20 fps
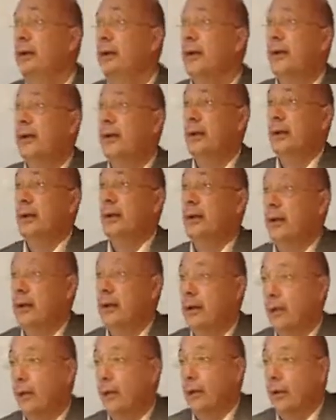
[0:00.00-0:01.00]
Well,
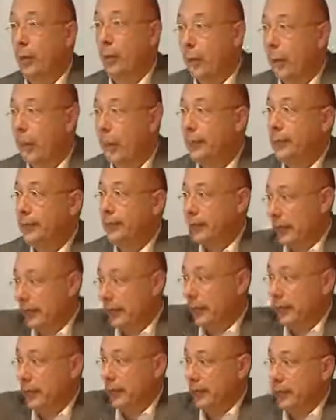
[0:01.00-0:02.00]
one,
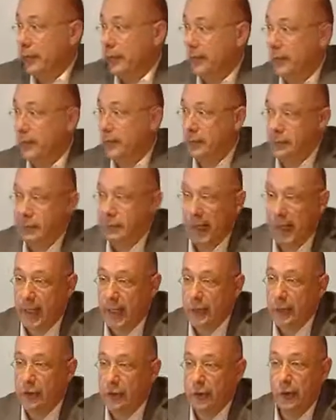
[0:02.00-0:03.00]

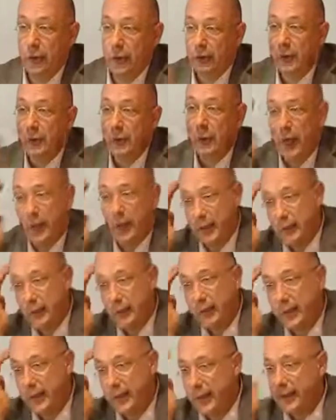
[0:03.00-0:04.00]
related to your remark, I mean,